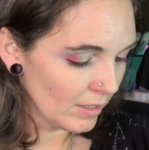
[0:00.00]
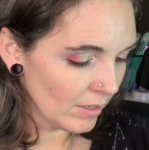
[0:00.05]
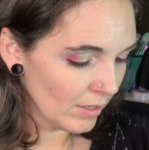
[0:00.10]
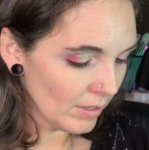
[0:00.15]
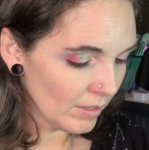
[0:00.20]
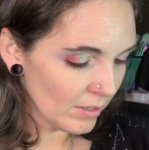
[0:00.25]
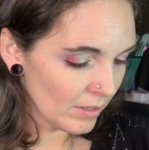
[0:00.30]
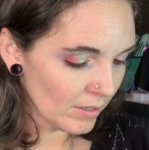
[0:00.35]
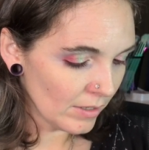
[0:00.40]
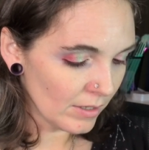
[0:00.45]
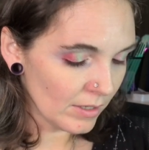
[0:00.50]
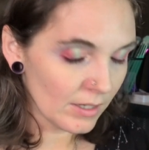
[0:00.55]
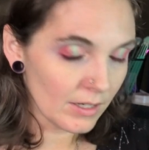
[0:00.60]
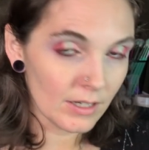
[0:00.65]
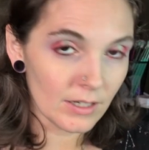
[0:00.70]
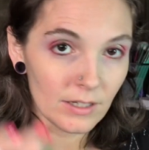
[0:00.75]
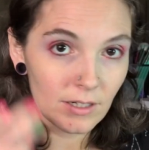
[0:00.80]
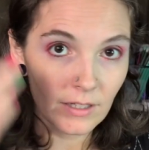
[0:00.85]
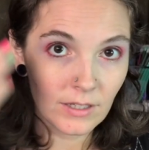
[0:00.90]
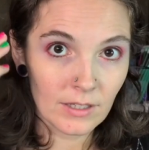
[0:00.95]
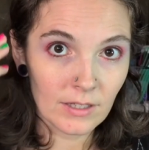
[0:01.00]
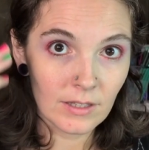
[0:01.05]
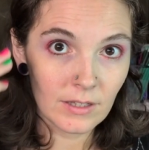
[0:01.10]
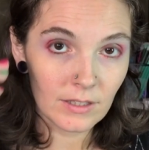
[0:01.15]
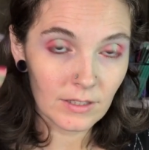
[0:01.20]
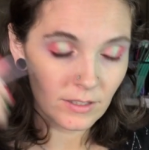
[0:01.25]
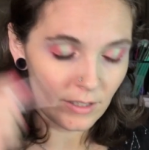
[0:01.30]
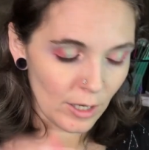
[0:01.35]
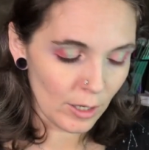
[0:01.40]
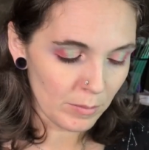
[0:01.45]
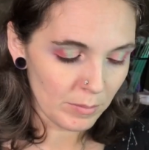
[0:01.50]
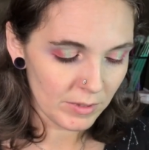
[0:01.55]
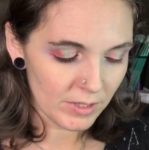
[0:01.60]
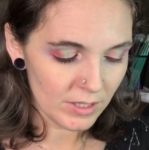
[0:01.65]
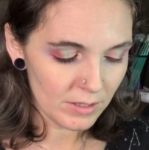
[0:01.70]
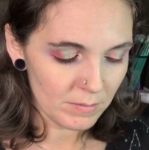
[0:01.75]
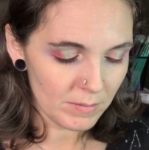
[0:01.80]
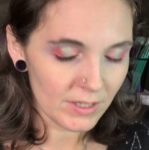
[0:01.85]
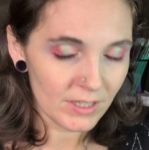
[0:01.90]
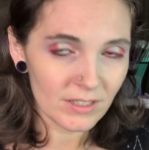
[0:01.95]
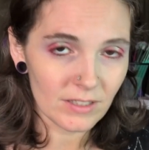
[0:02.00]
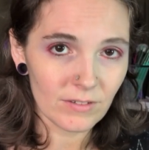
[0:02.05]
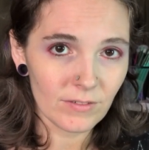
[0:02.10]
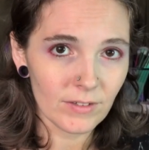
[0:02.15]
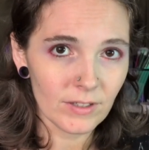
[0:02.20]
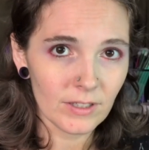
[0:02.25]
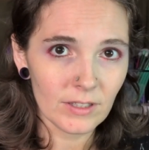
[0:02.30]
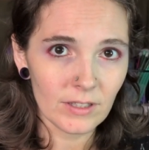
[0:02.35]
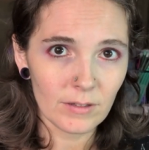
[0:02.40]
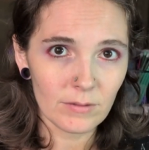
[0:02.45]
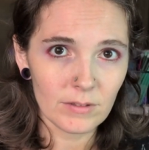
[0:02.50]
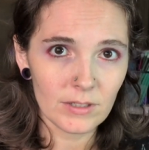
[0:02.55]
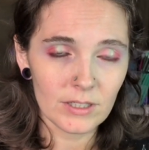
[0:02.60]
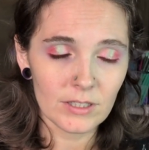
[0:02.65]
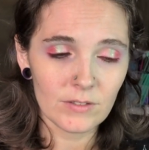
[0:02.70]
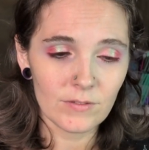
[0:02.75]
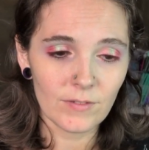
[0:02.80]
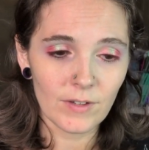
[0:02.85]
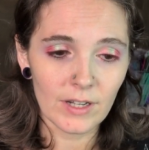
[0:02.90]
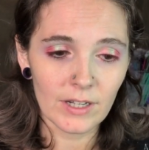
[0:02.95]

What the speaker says: Not on the top lid because I feel like that one is